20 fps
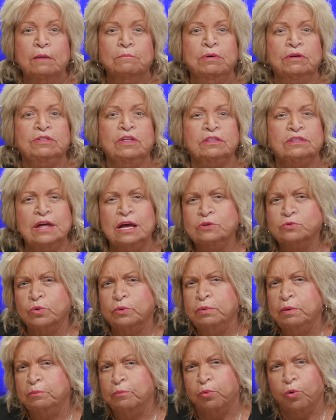but the things
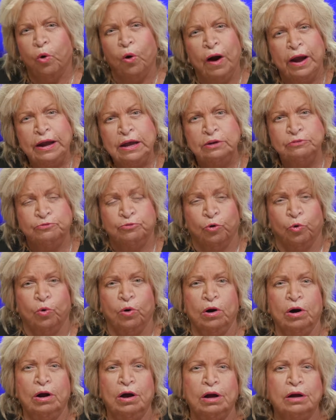we've been praying
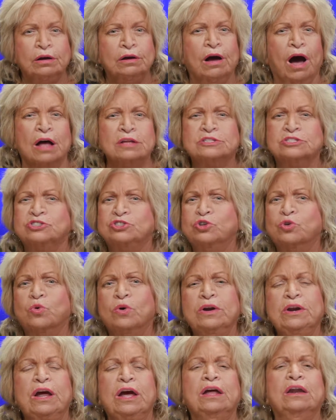for, God's
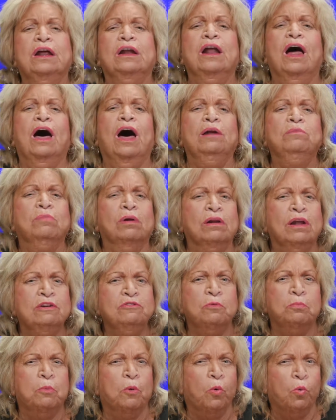doing in an
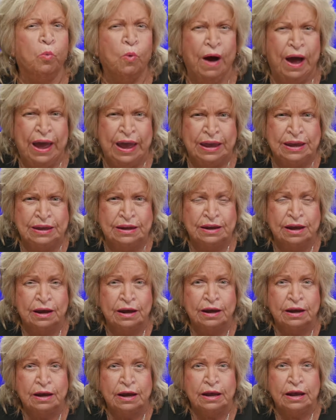unbelievable way.
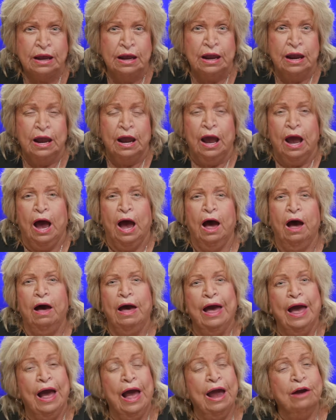
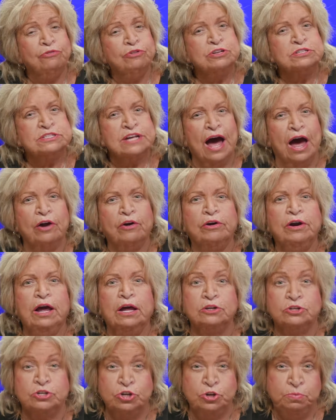Every Saturday
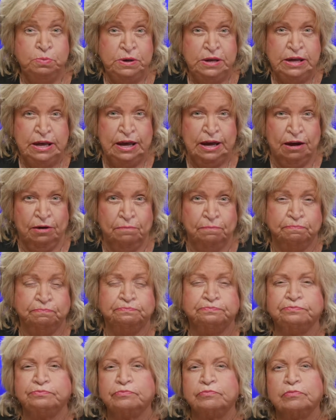at 2 p.m.,
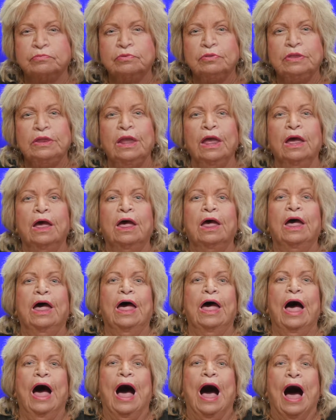
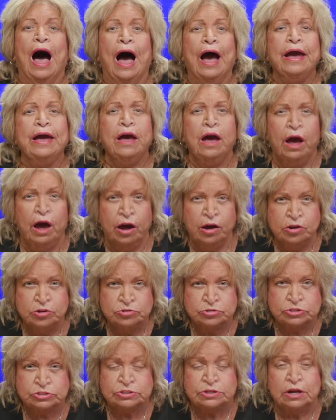I
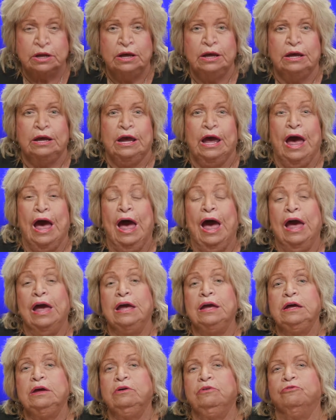host
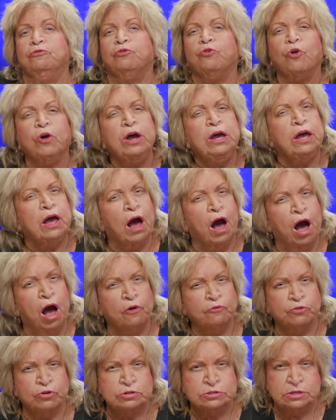a free
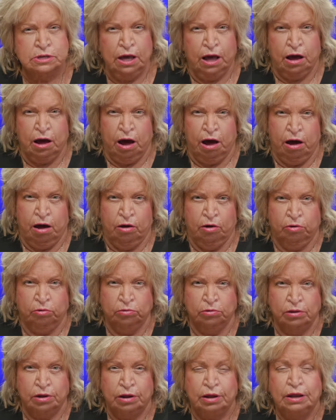conferencing call